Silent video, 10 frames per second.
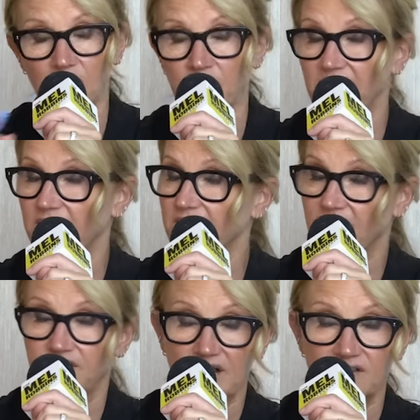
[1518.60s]
I wrote about this
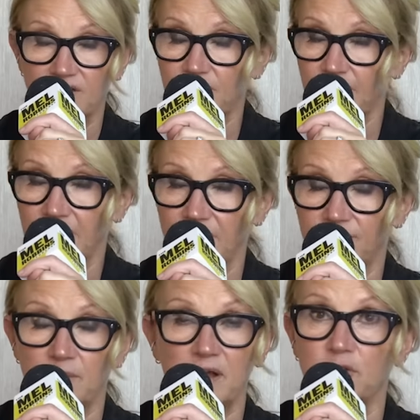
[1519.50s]
extensively
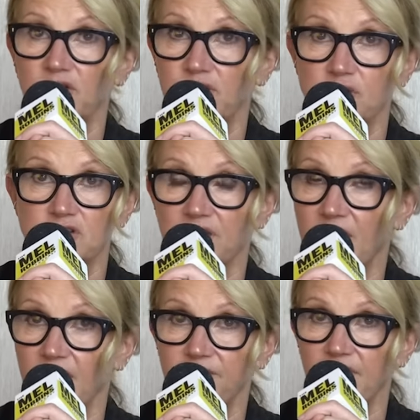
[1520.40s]
for my research in the
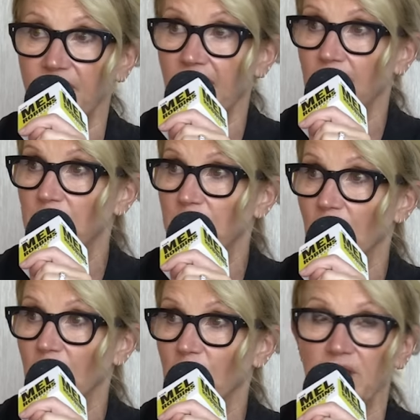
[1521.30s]
High Five Habit
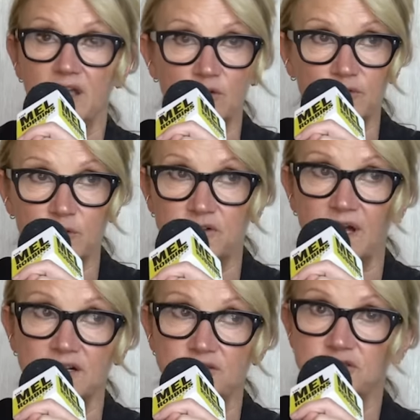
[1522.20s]
book. We interviewed
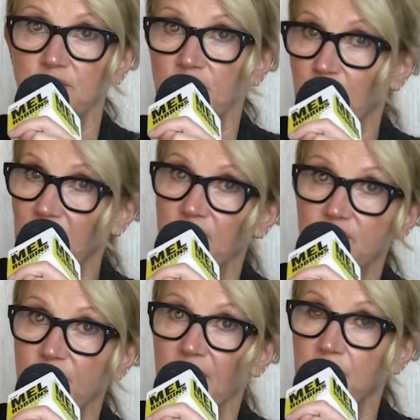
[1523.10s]
Dr. Judith
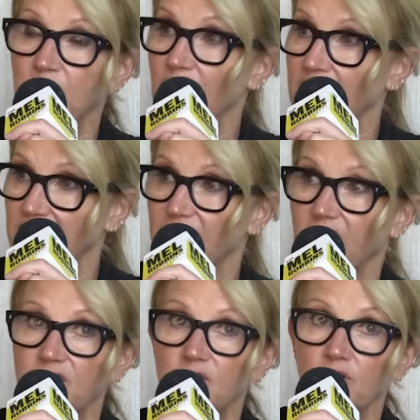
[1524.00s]
Willis for that book and
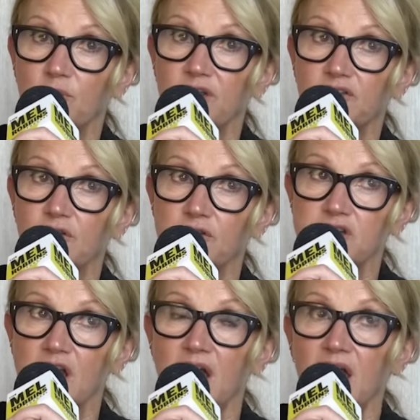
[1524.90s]
dug into her
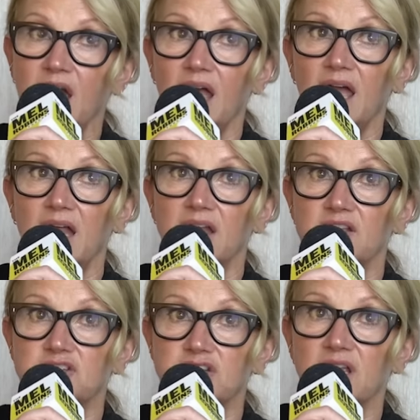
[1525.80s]
research. And
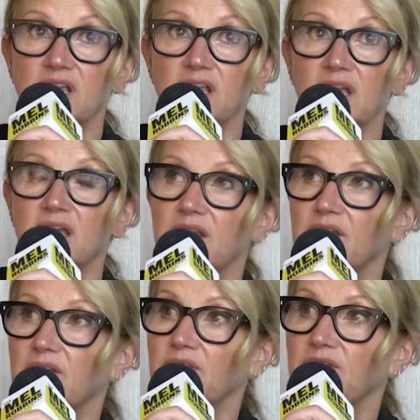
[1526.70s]
she
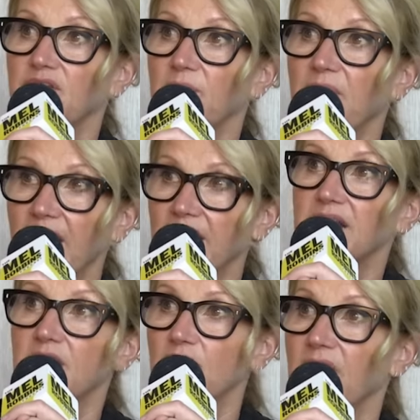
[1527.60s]
is
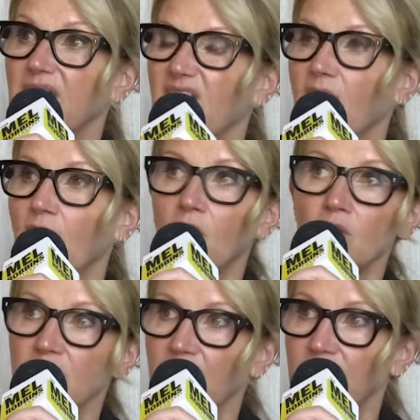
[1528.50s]
pioneering
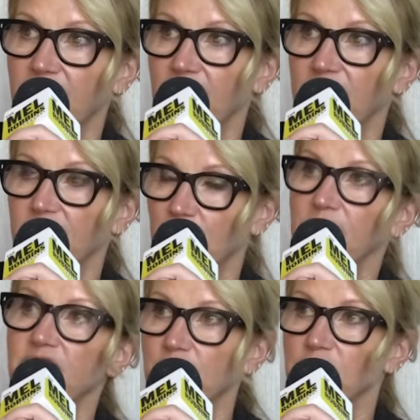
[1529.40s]
all of this
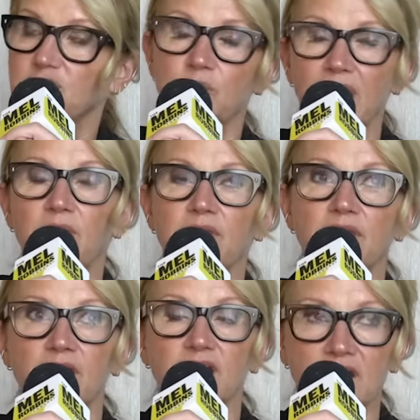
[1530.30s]
research around
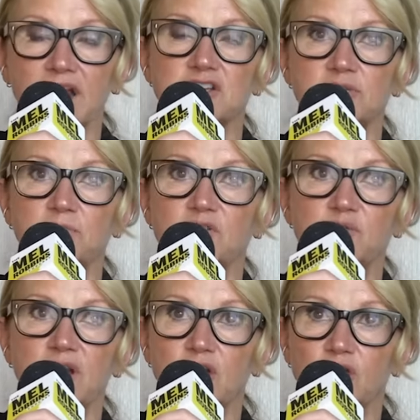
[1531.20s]
the connection
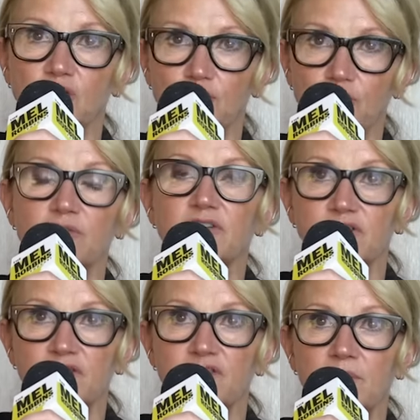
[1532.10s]
between your nervous
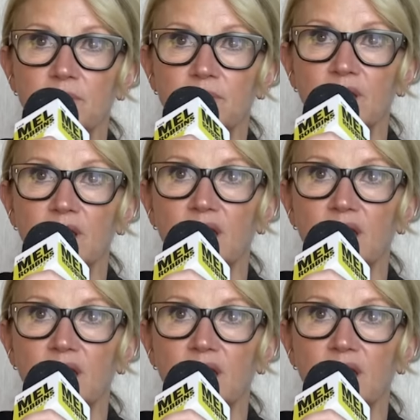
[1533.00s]
system